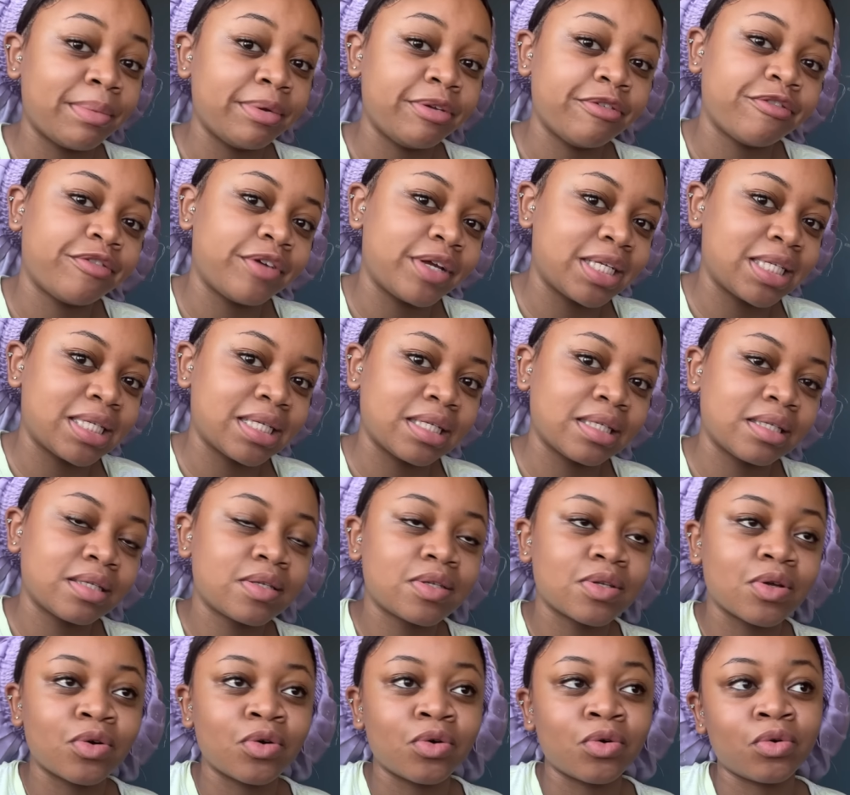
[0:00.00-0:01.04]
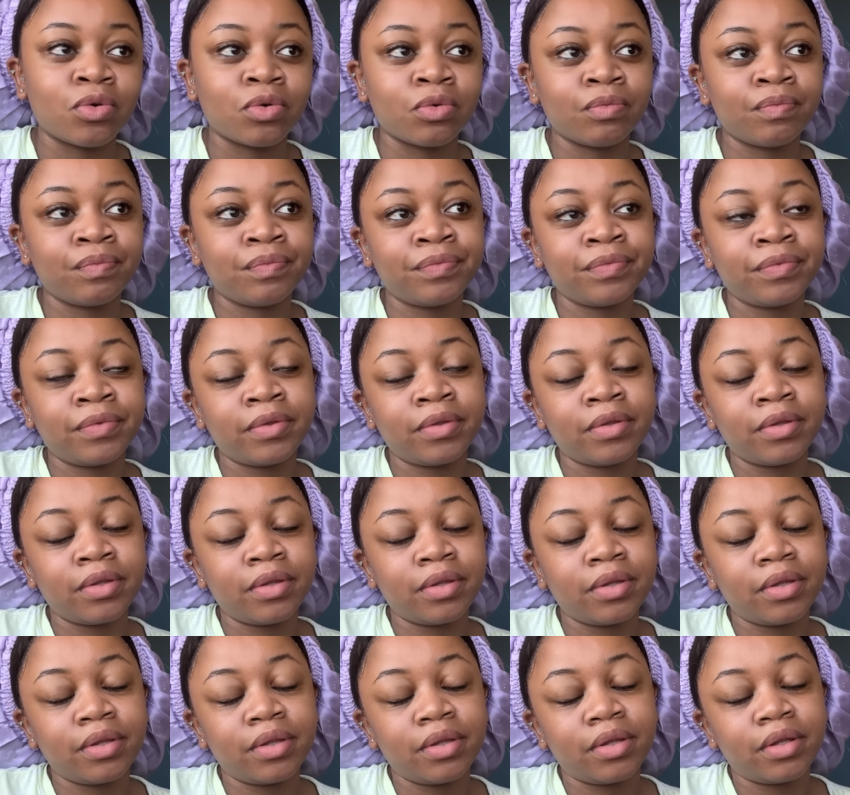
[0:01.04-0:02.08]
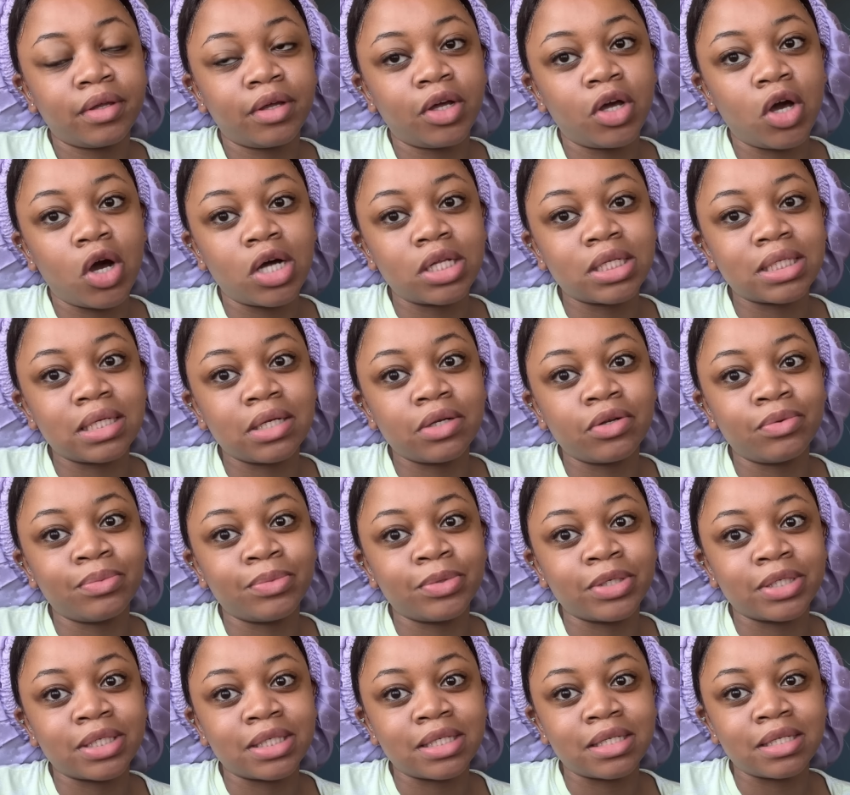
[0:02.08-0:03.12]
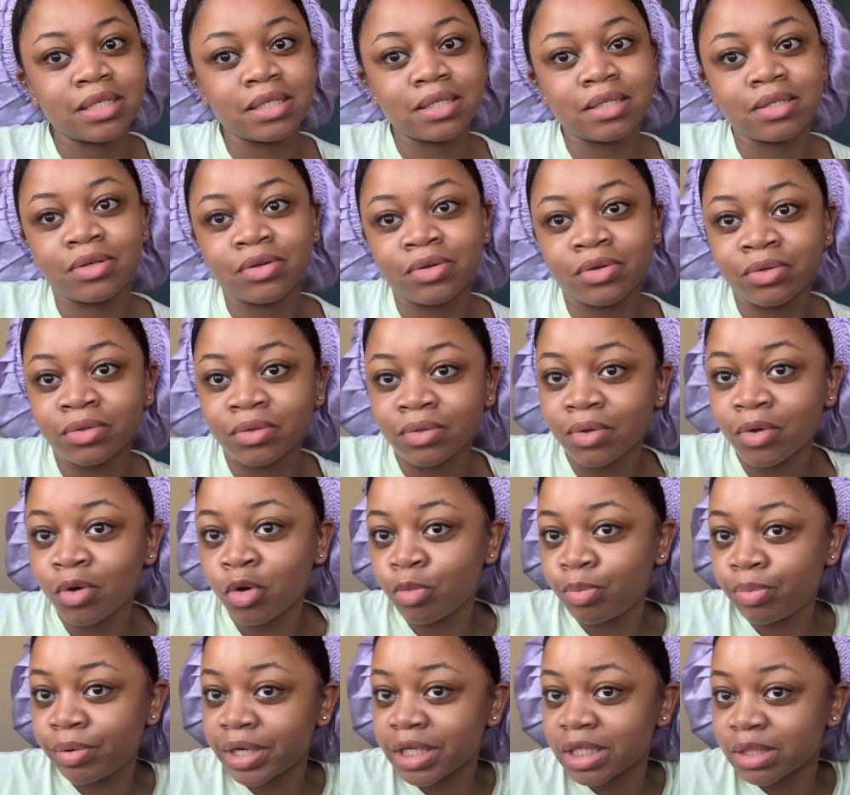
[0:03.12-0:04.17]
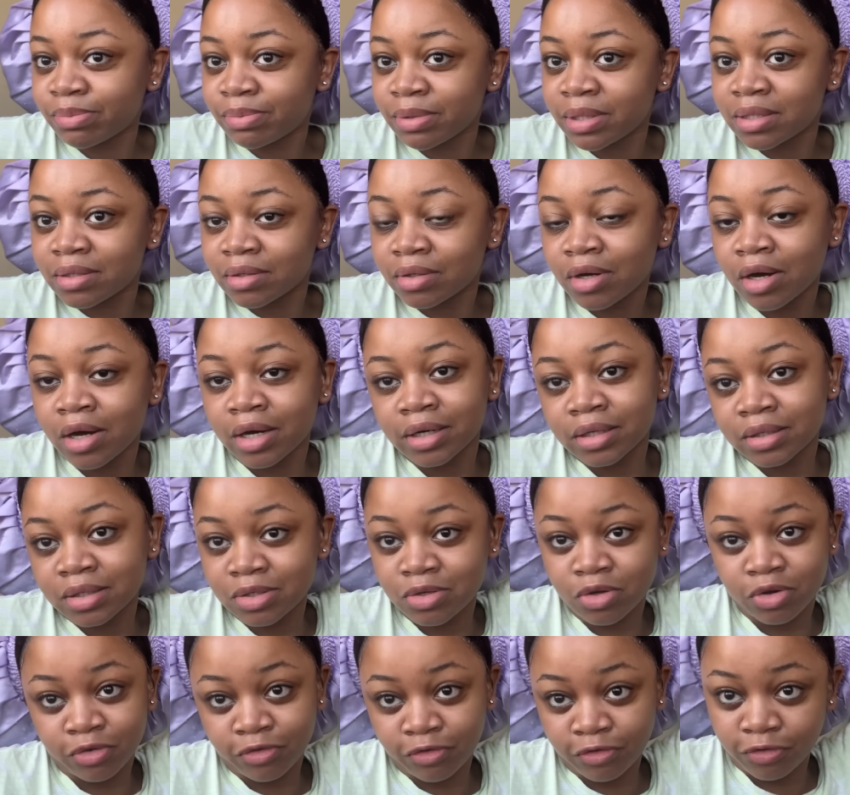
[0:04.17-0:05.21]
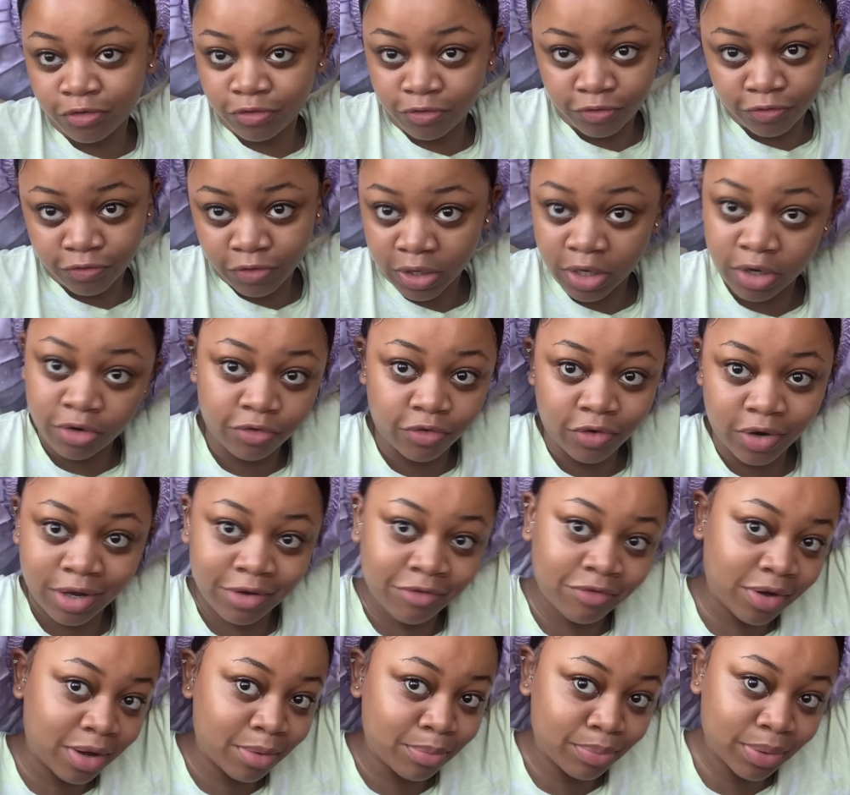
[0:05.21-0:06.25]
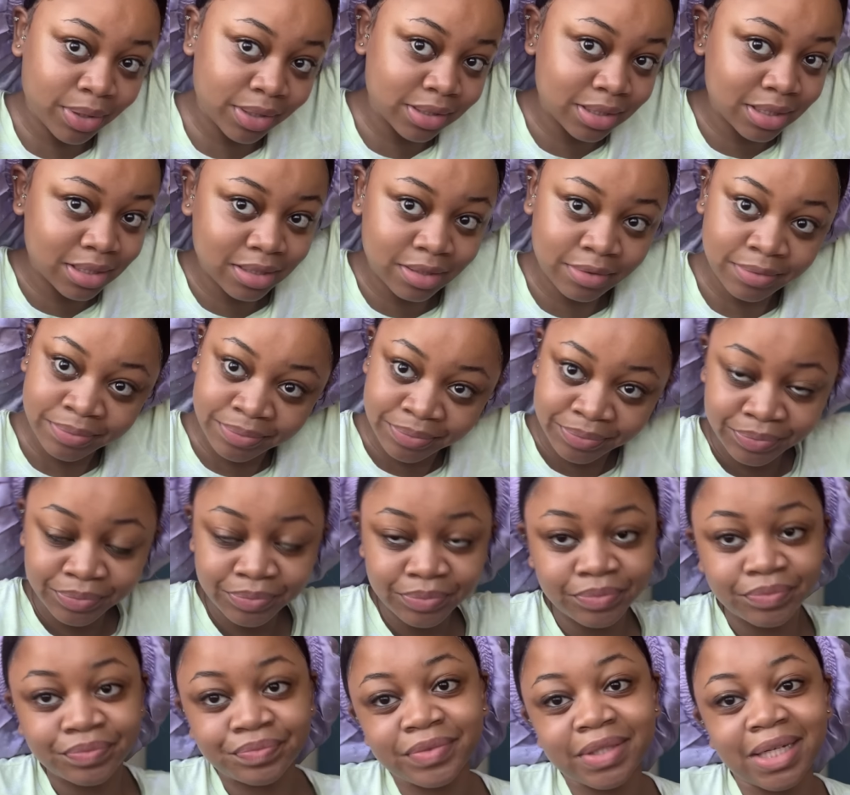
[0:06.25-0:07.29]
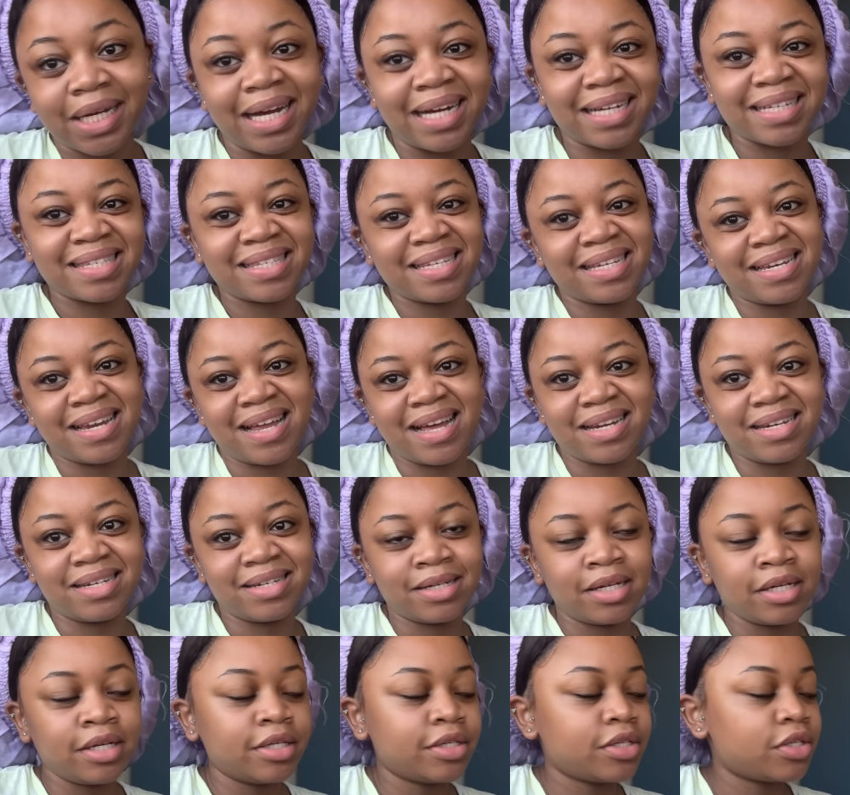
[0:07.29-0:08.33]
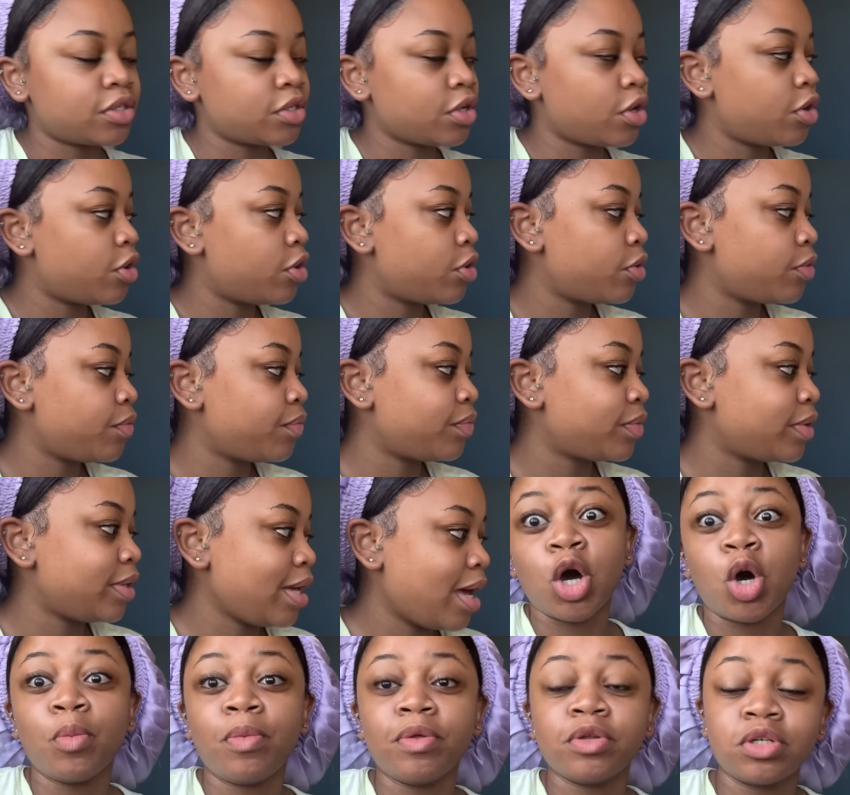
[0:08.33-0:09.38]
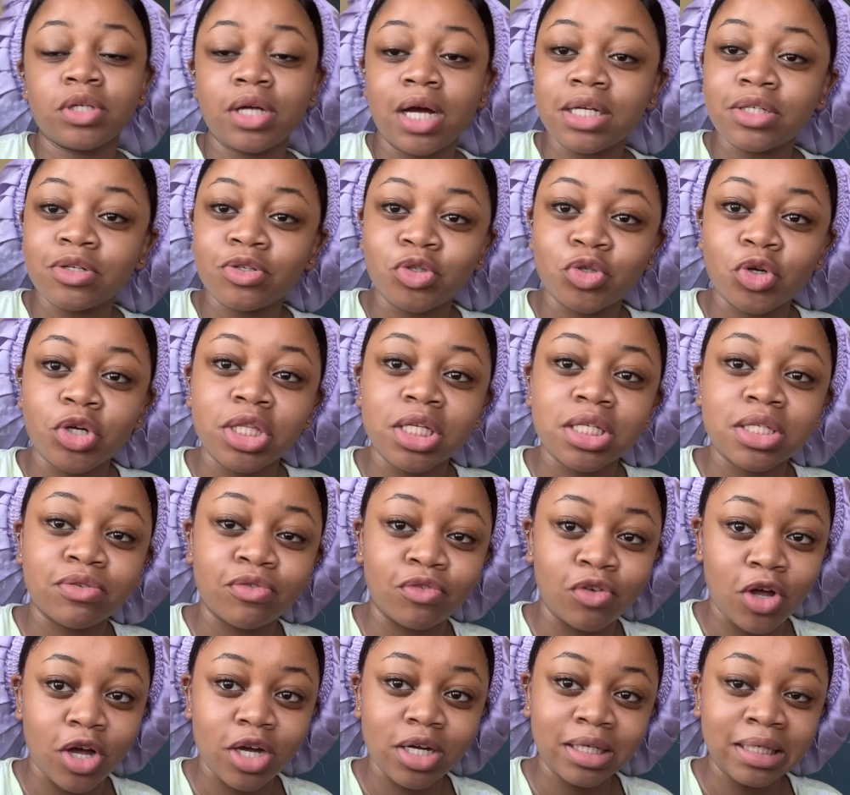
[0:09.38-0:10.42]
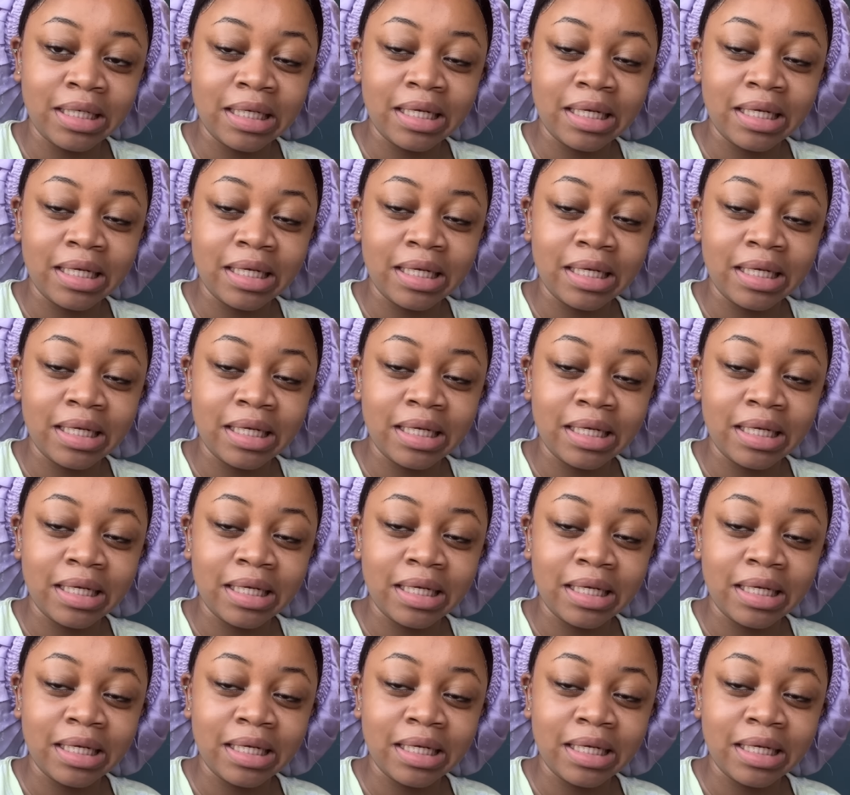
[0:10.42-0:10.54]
and fix it so God's little mercies you know all praise be to God it took fucking forever but I say that so yeah I hope that you guys enjoyed this vlog